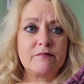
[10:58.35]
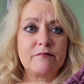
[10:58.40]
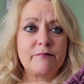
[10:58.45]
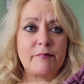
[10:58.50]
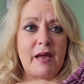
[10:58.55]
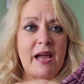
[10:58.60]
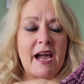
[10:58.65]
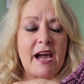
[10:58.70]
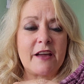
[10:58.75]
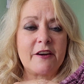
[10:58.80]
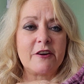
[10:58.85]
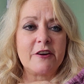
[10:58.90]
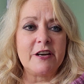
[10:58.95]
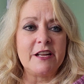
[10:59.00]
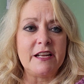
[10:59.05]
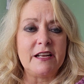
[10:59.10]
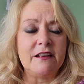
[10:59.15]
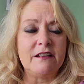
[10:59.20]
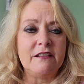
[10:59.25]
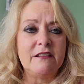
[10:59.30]

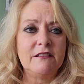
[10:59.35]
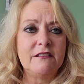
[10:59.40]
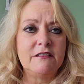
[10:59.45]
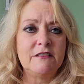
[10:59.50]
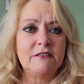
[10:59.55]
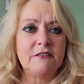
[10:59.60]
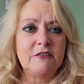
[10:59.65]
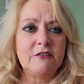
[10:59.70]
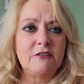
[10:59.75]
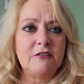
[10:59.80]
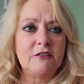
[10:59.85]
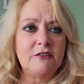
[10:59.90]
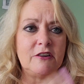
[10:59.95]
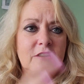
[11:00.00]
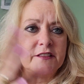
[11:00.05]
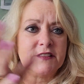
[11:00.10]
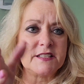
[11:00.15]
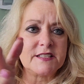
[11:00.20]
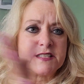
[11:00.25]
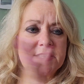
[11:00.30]
patterning
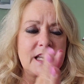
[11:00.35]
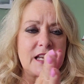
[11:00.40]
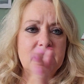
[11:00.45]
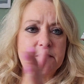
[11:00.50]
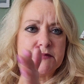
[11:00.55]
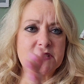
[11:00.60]
on the same